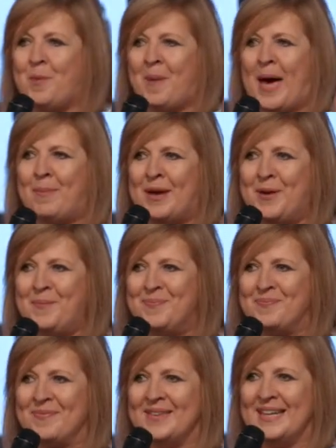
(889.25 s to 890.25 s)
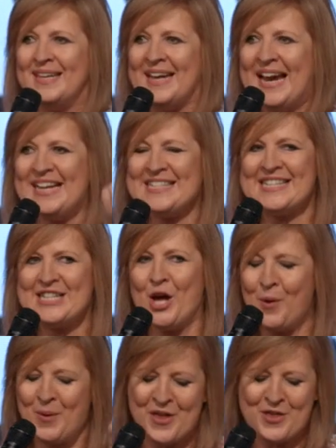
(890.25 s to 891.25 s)
you, baby. He's
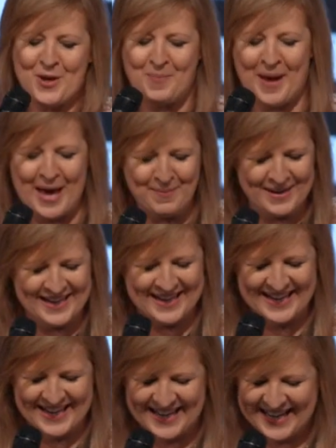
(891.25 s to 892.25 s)
still with you, baby.